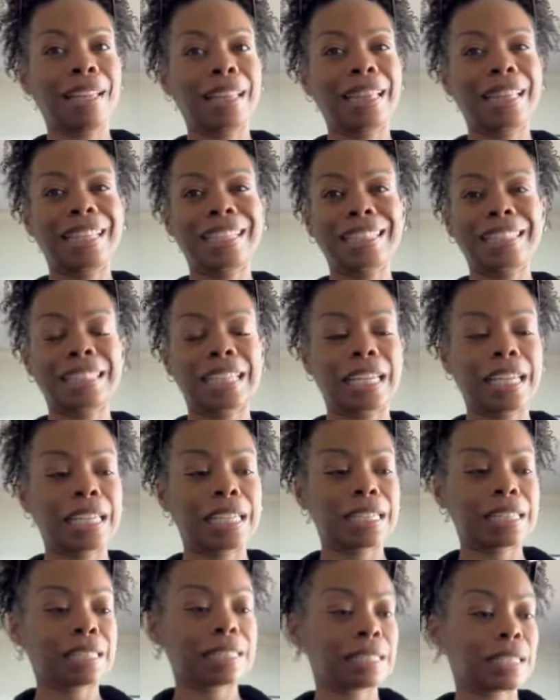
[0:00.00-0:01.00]
This
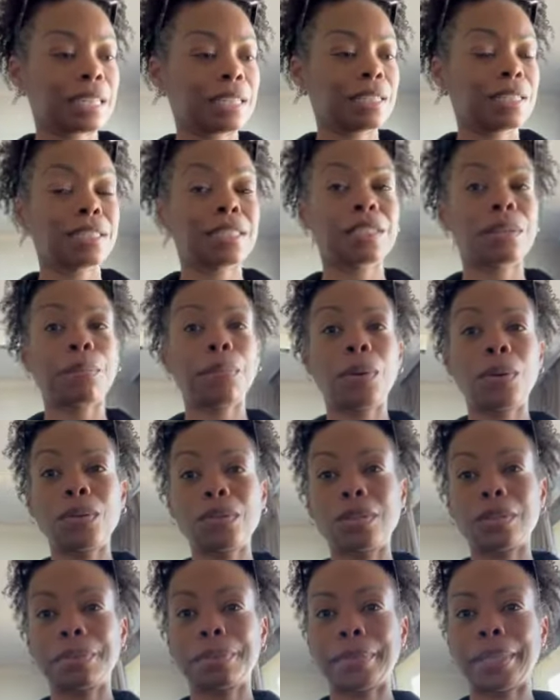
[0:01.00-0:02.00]
is
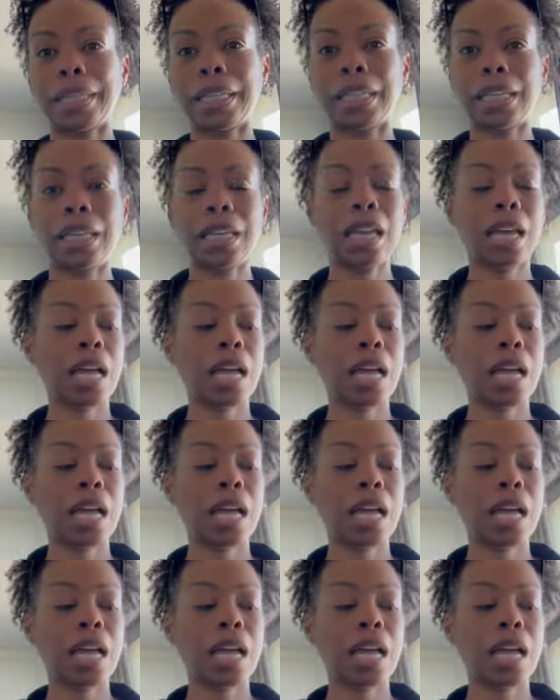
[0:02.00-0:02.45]
supposedly